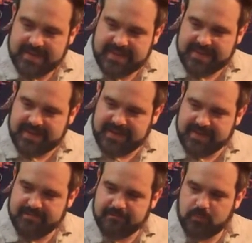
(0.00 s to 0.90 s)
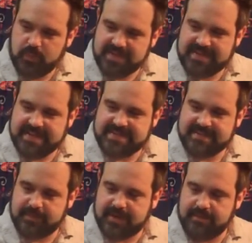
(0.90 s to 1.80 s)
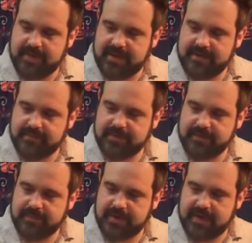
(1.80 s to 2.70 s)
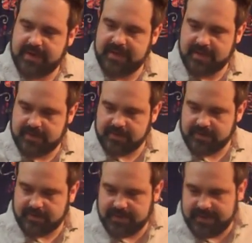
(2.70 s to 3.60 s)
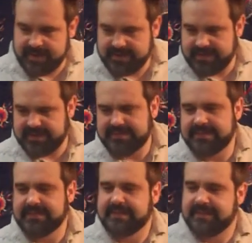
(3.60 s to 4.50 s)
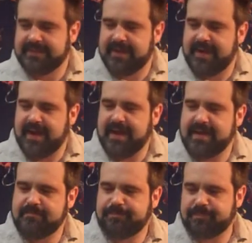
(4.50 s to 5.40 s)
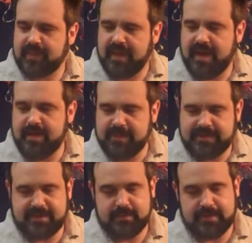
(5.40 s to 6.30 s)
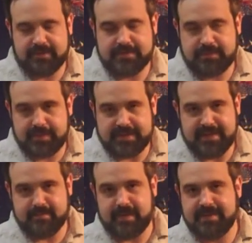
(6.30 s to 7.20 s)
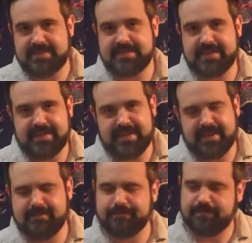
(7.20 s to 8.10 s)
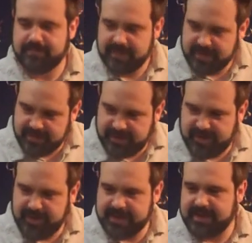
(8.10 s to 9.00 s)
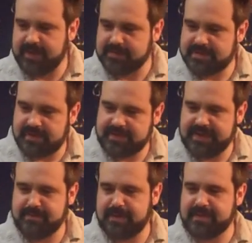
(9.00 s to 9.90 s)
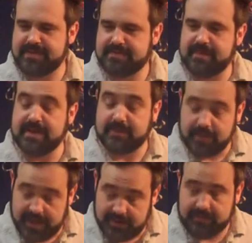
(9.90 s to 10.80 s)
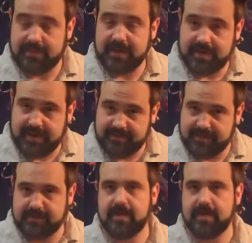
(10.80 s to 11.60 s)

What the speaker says: the whiskeys that were coming out were getting younger, and I meant to do one that was 14 months, and then all I could get was 13 months, then 12, then 11,